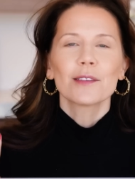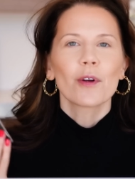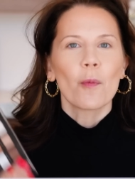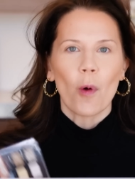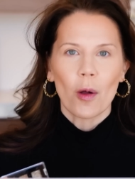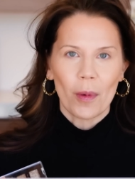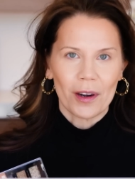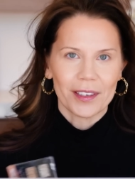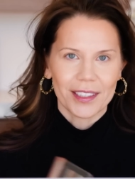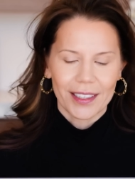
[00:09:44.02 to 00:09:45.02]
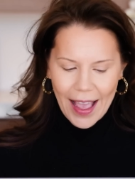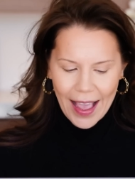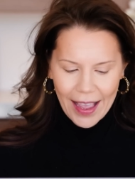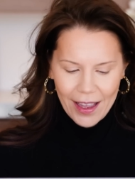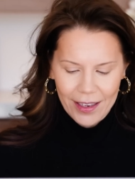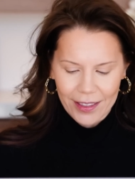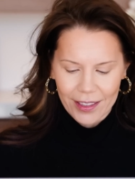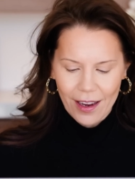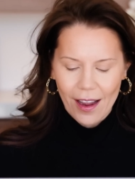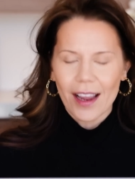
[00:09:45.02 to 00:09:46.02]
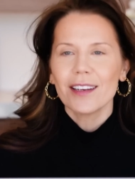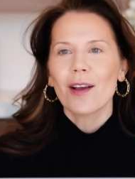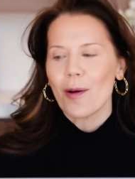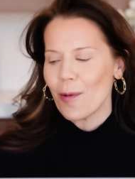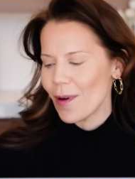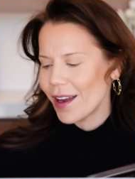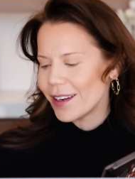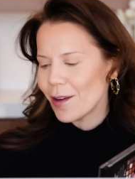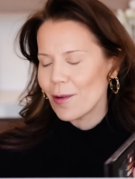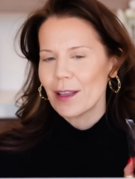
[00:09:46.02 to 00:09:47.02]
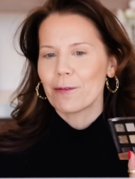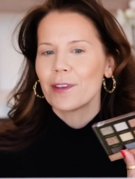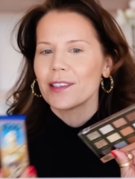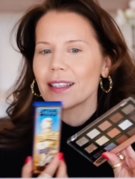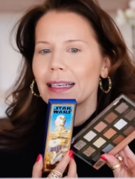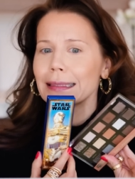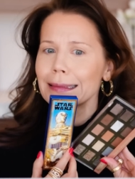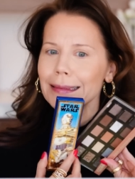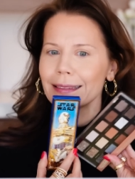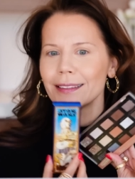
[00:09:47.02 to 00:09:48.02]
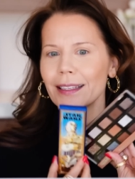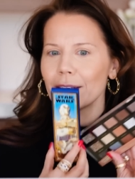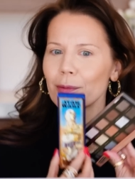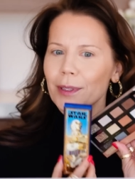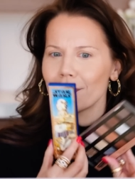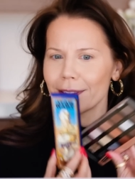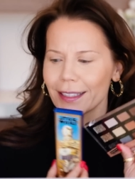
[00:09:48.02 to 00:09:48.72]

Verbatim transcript: is from Walmart, and I know, I know, it feels like, oh, they don't belong